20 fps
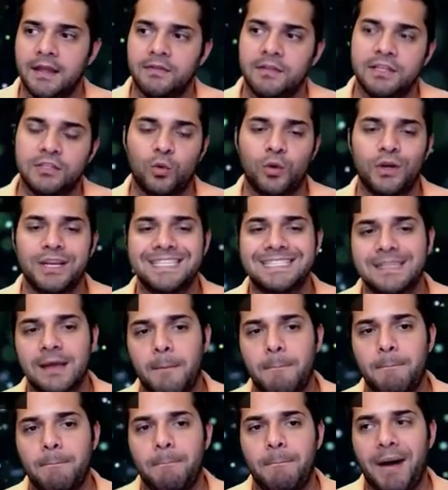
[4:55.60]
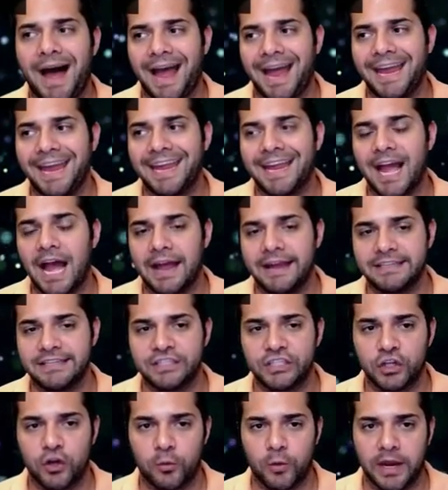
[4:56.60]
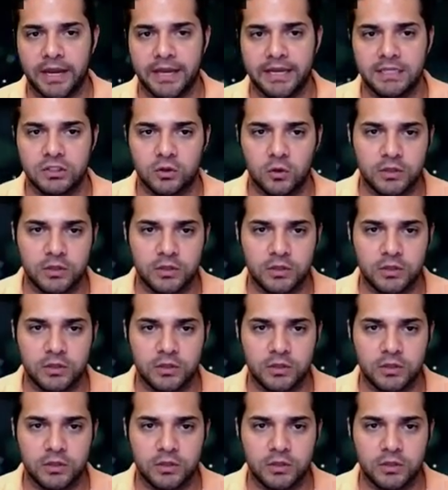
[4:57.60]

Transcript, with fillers: This one is buying ICO ratings.